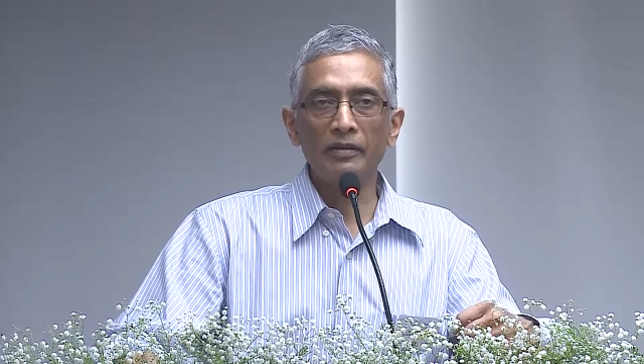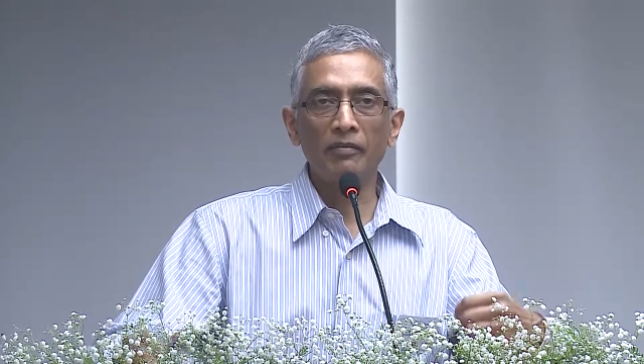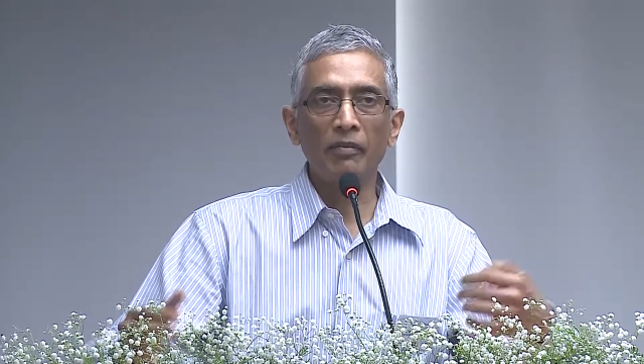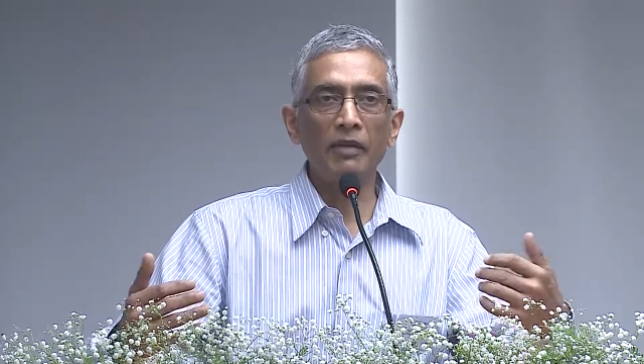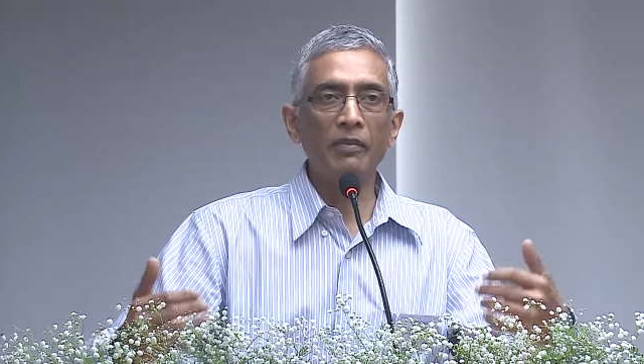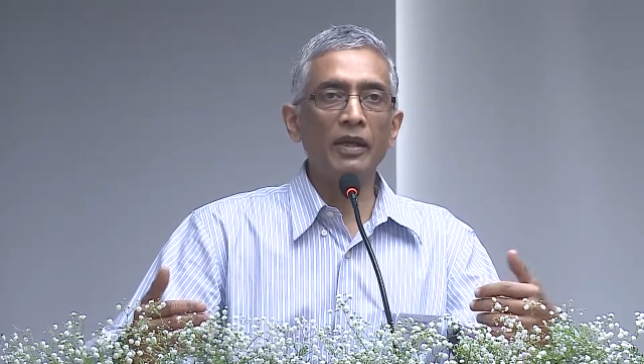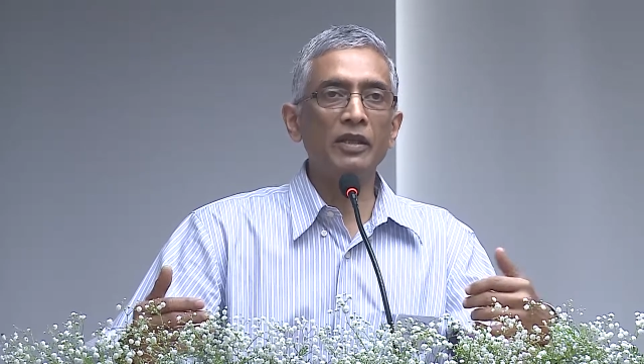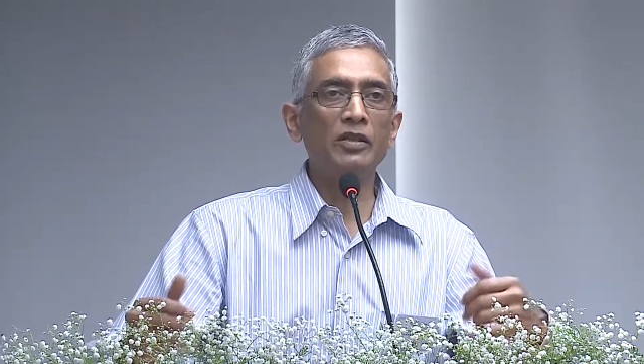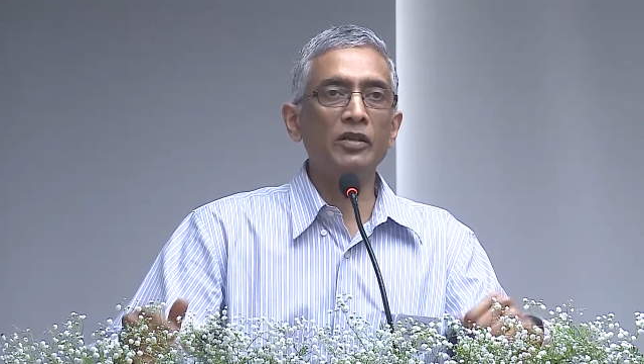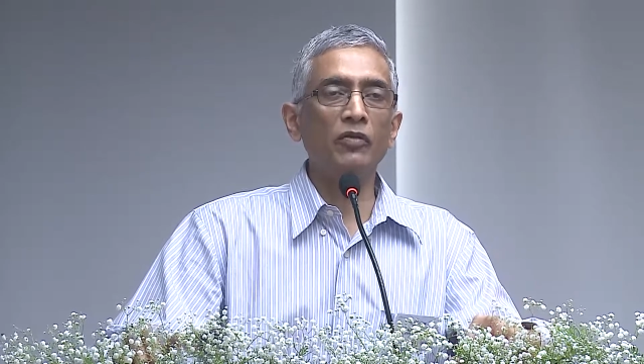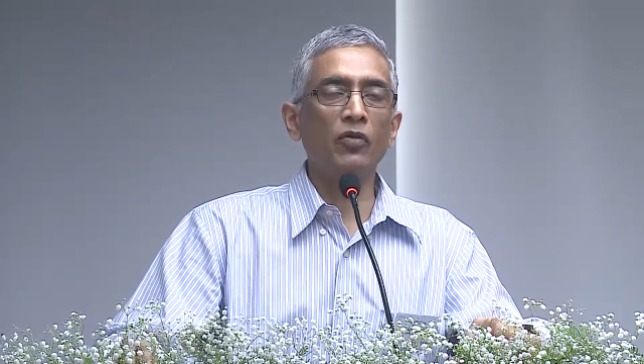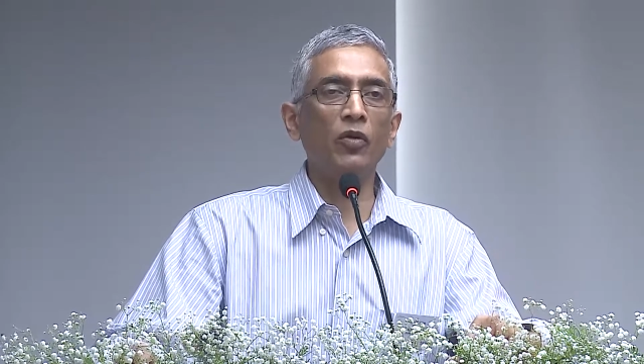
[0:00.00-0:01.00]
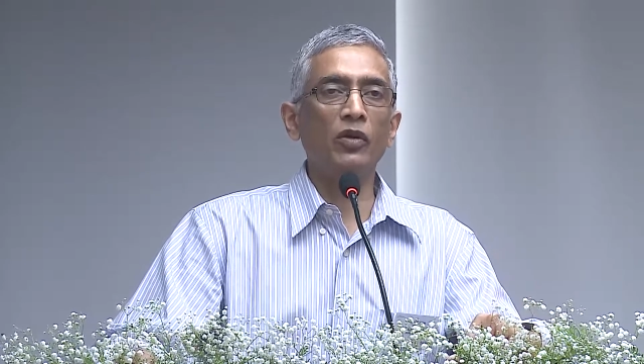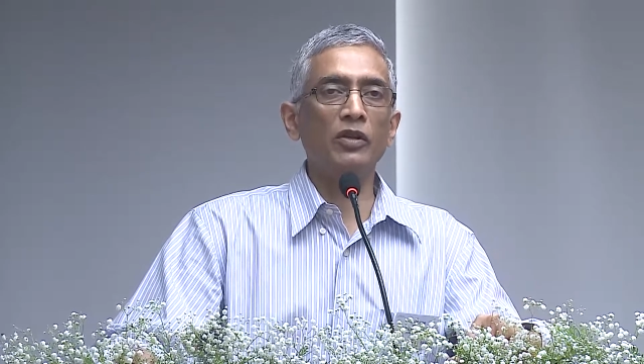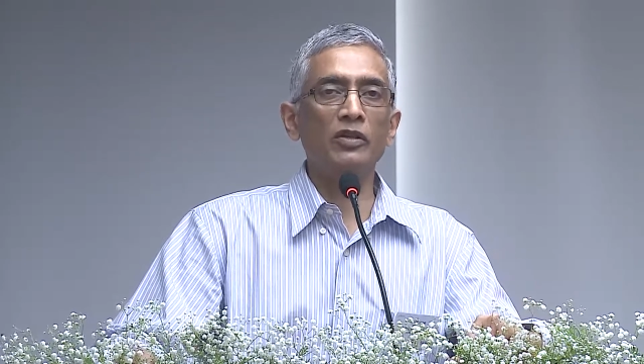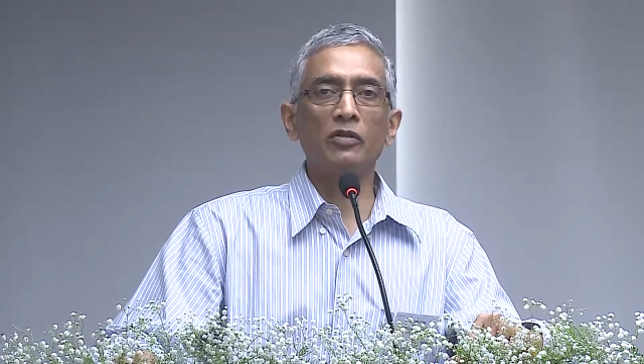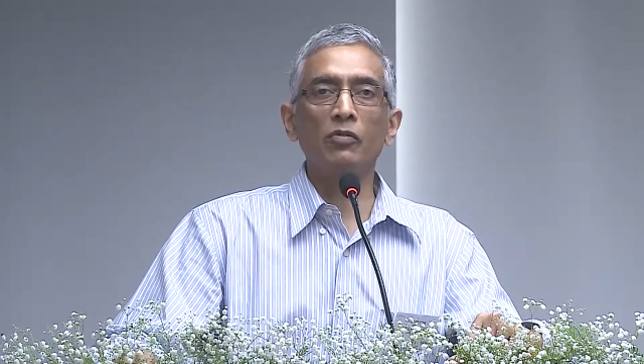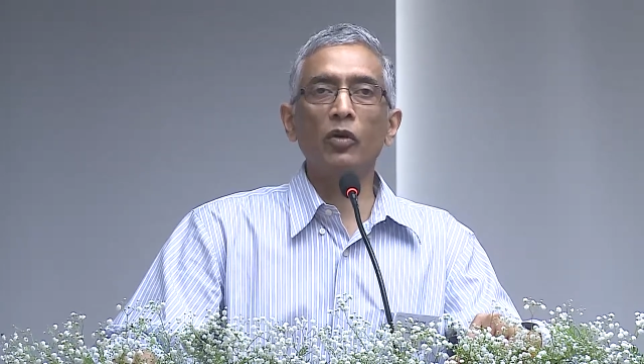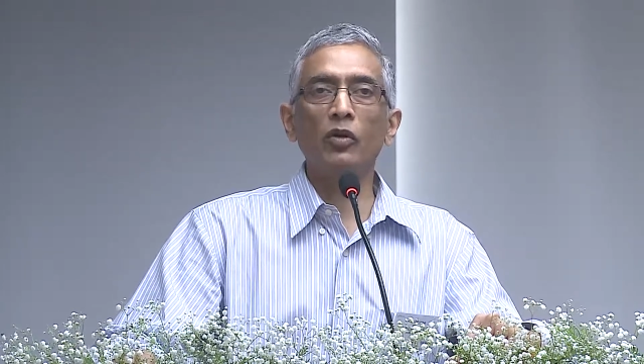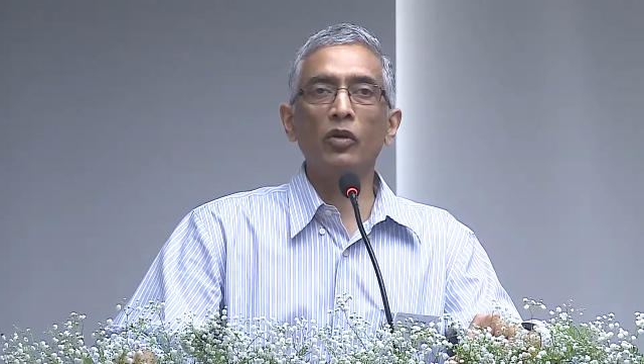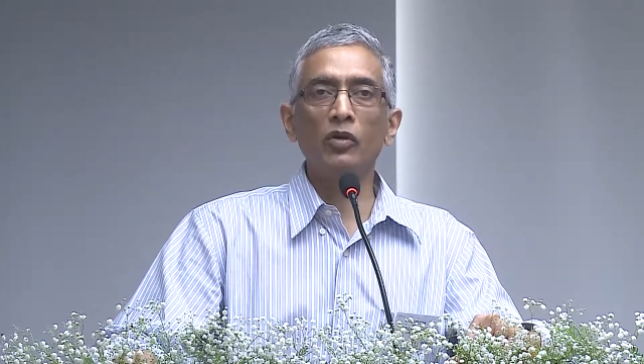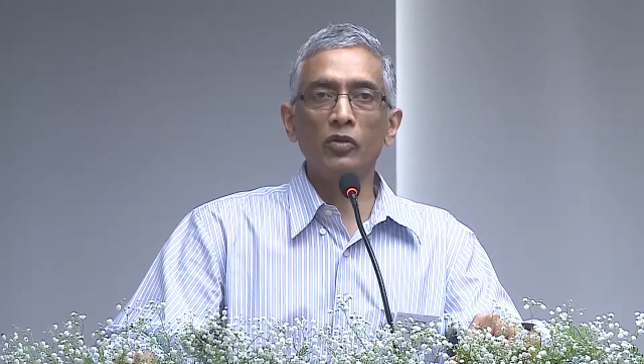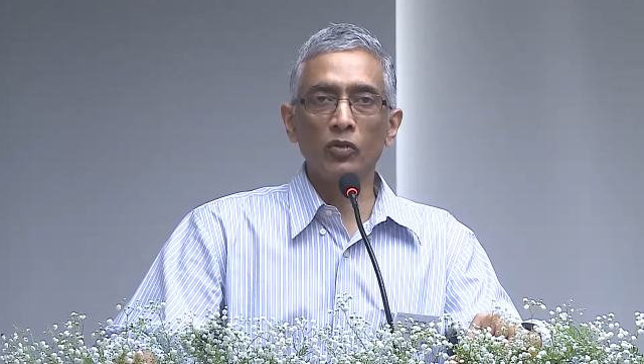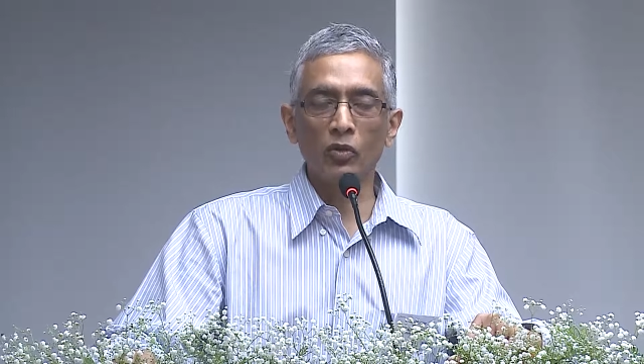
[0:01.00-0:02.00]
My ministry focuses more
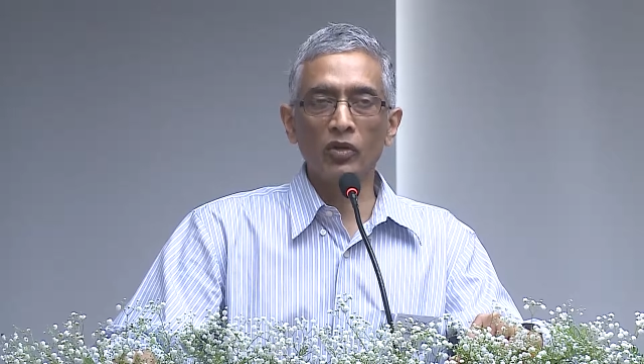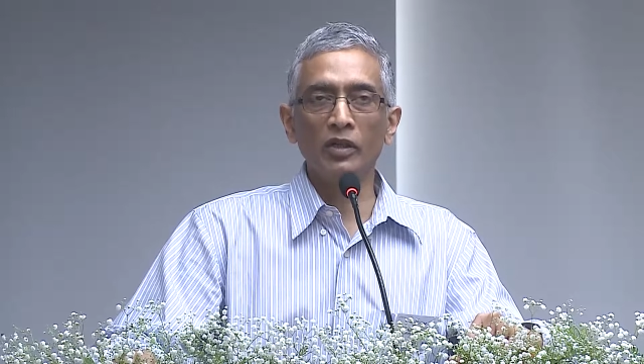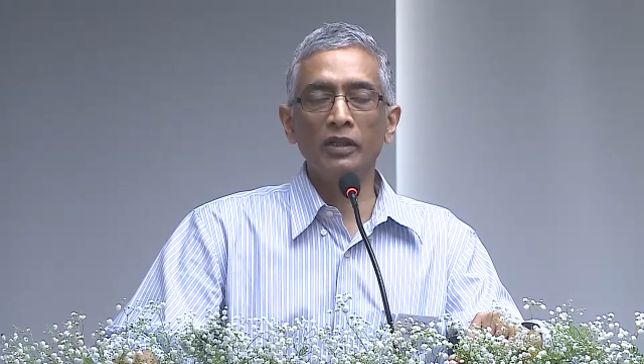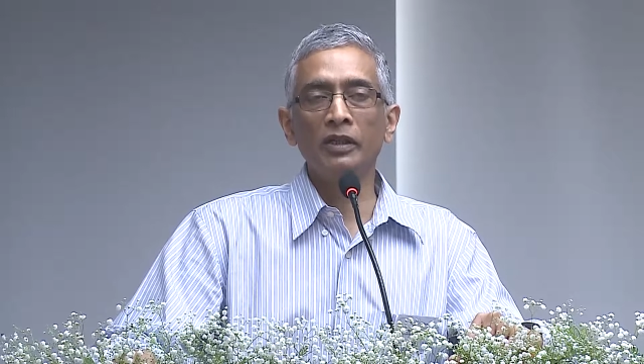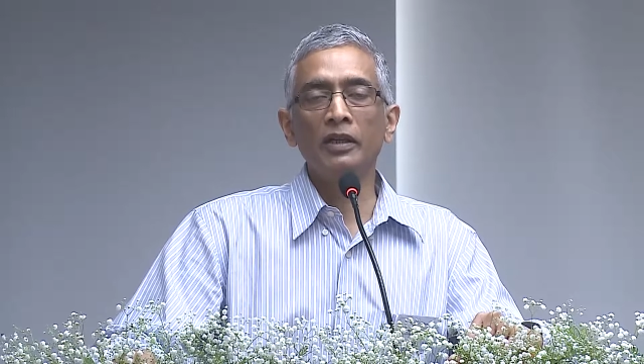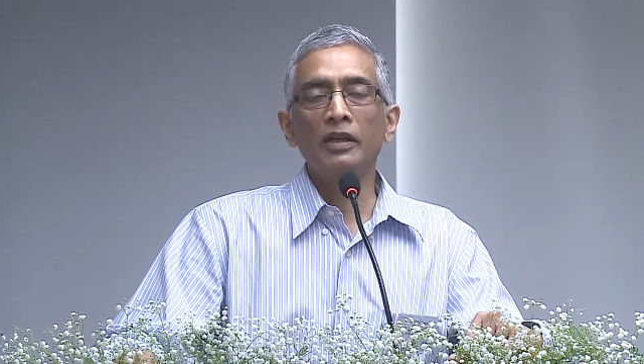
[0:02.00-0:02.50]
on rural,